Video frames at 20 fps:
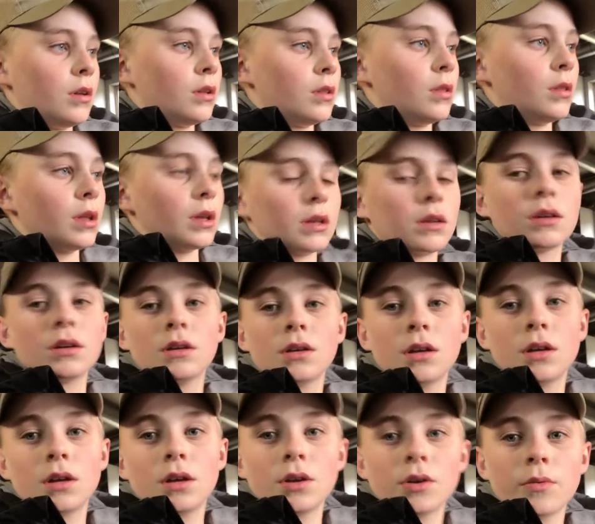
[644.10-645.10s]
like
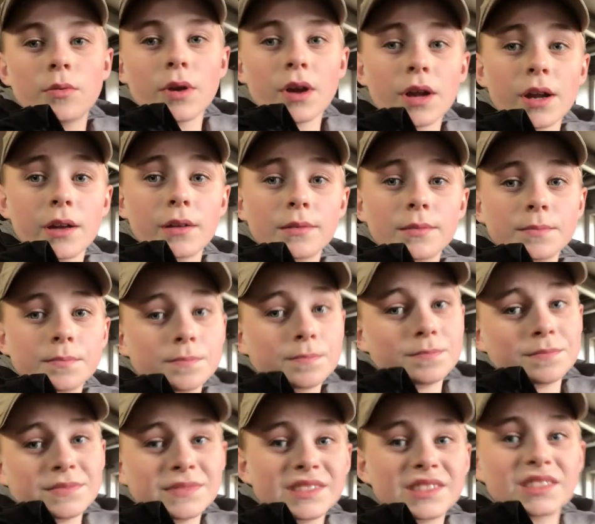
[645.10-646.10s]
where
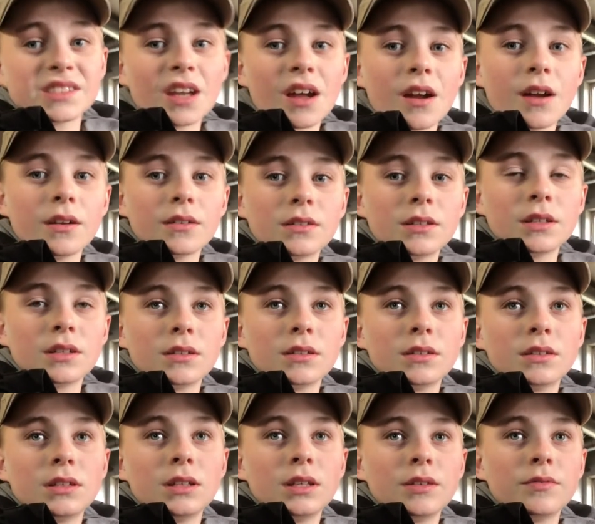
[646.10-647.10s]
it's hard to
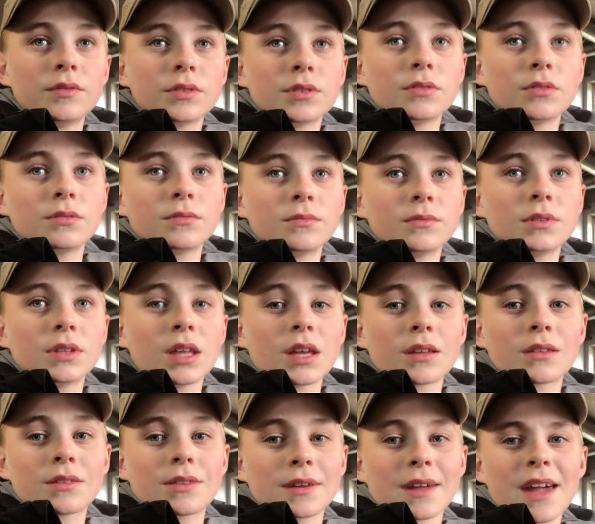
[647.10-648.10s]
even, like
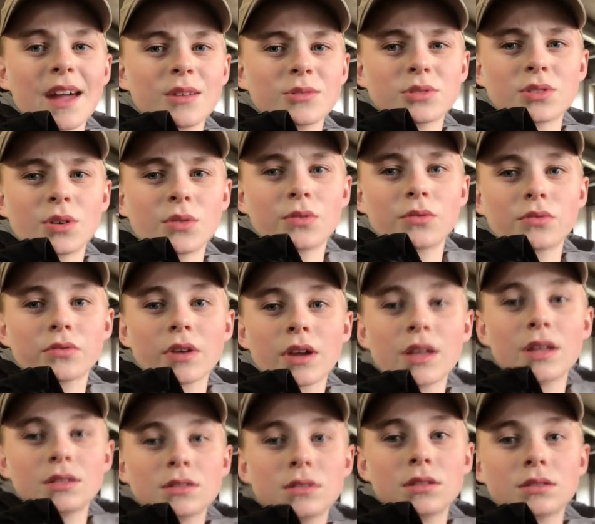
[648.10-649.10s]
the cows don't
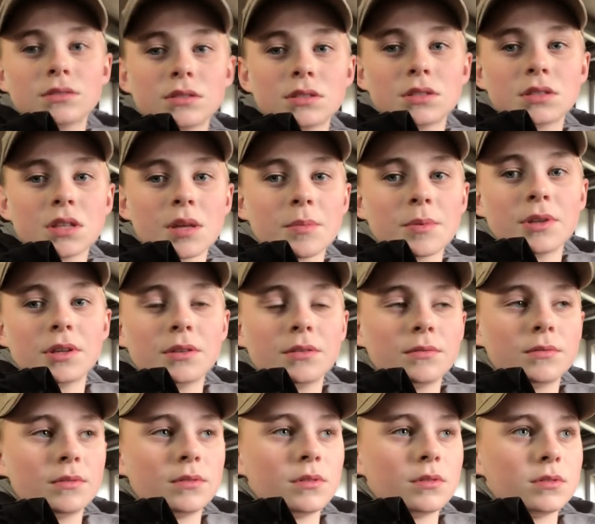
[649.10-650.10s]
graze, they just step in,
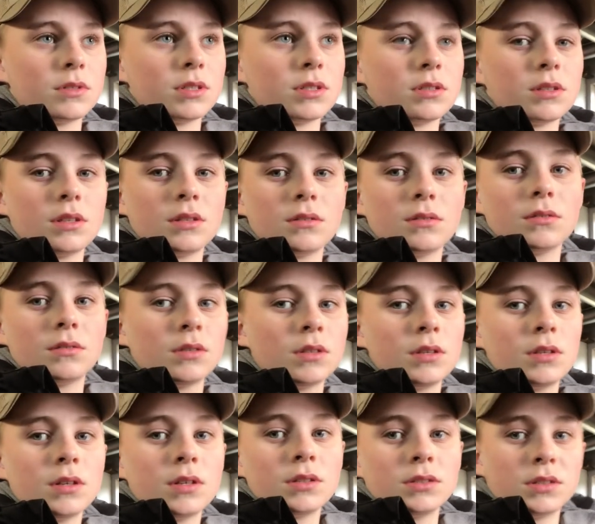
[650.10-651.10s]
they're just in
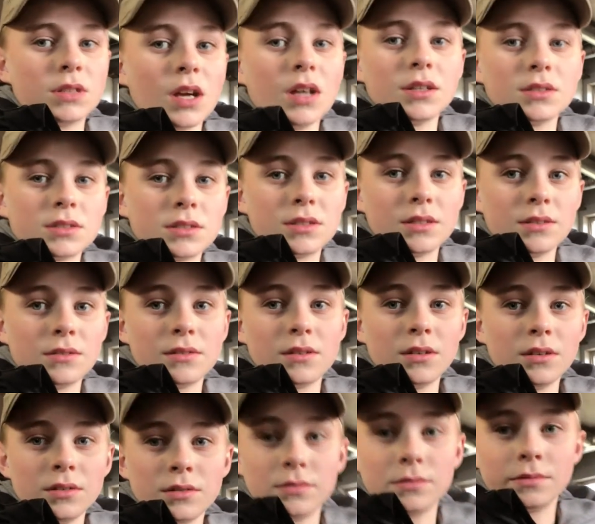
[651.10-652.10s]
dust and
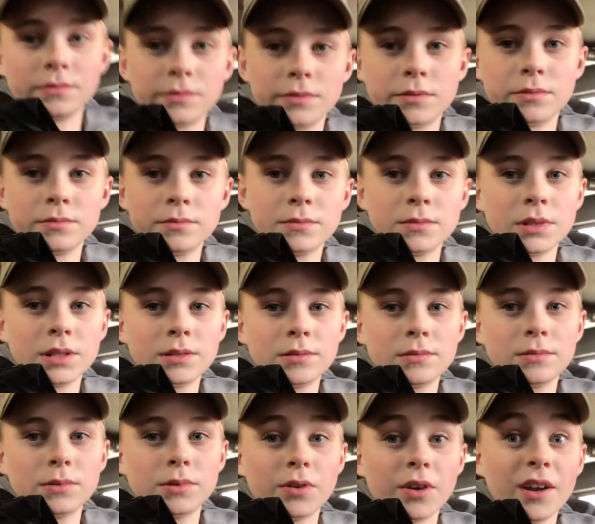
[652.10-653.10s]
dirt and
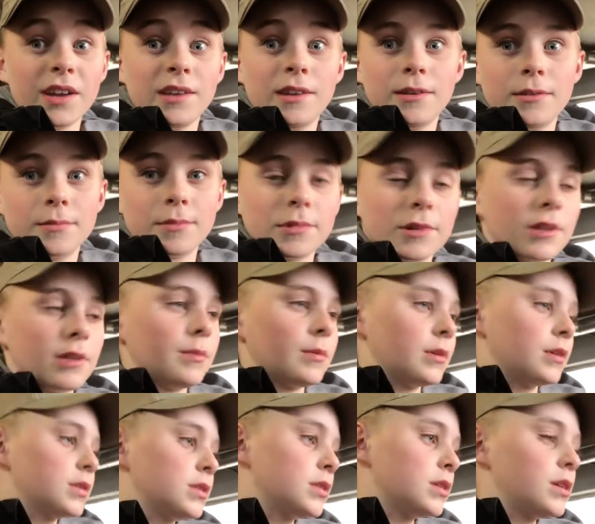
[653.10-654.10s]
grain pretty
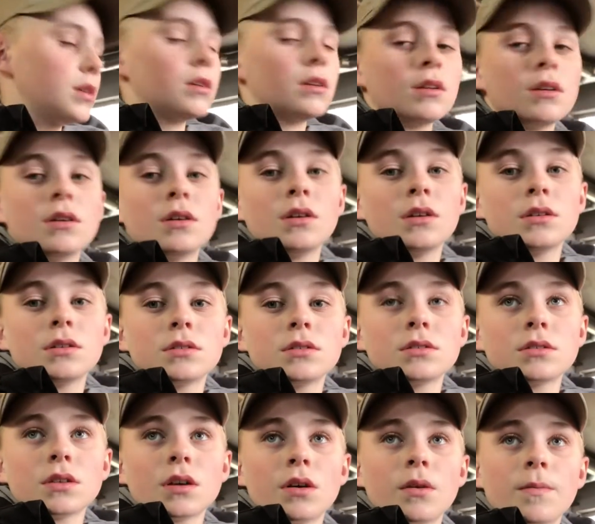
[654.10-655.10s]
much.
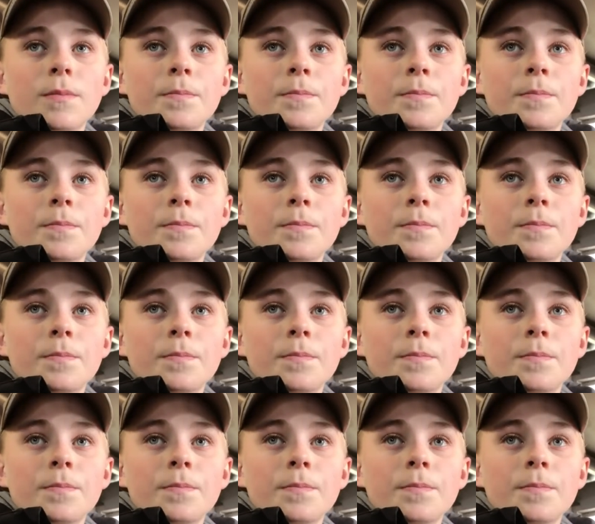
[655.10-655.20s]
So